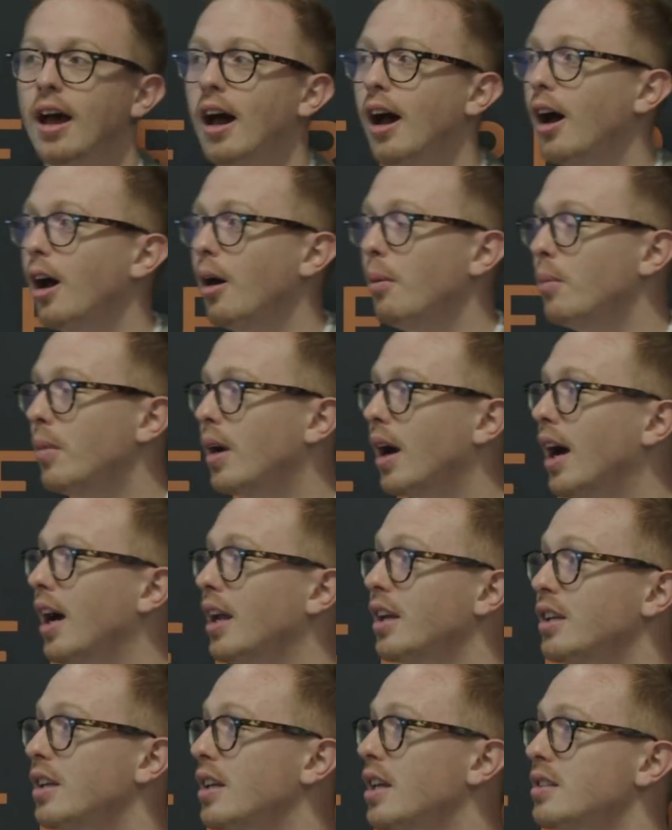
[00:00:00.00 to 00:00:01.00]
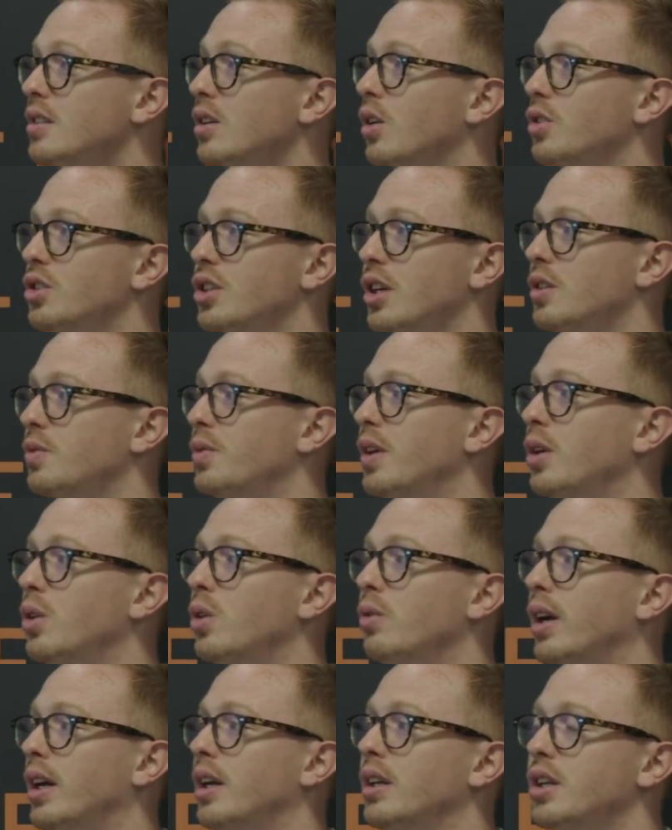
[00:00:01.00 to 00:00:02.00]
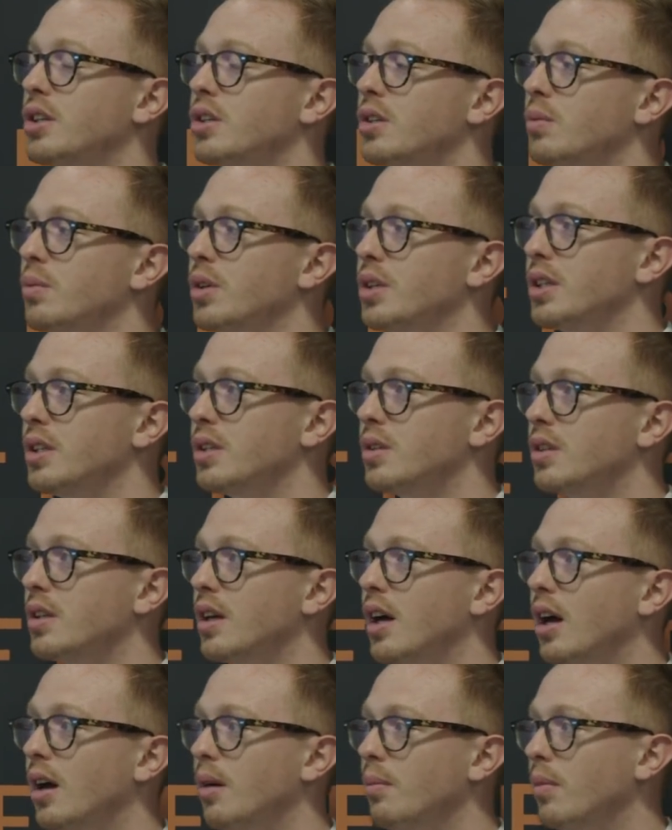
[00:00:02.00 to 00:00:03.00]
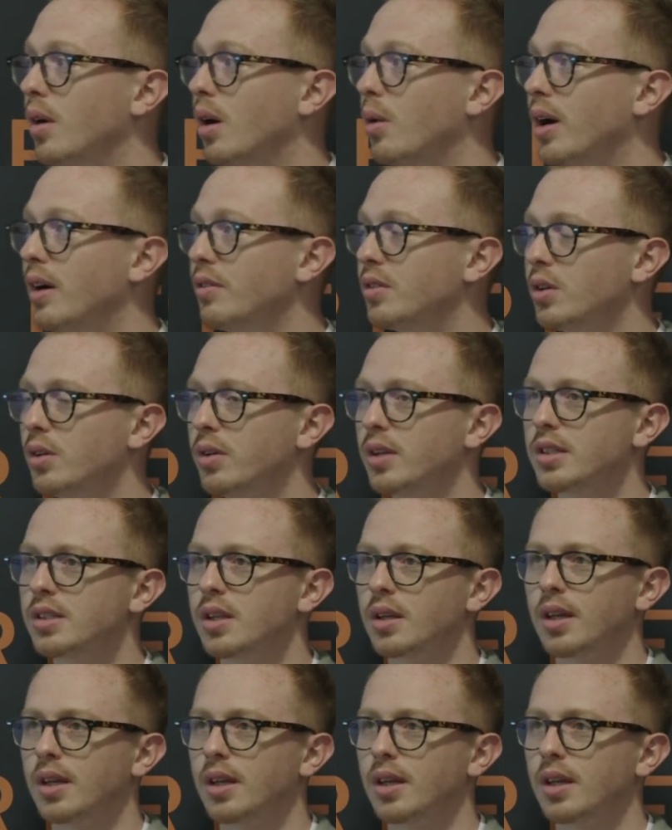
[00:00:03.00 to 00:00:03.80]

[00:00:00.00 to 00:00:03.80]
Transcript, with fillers: Um, and there's not just vehicle recognition recognition, which is um, a way of doing this.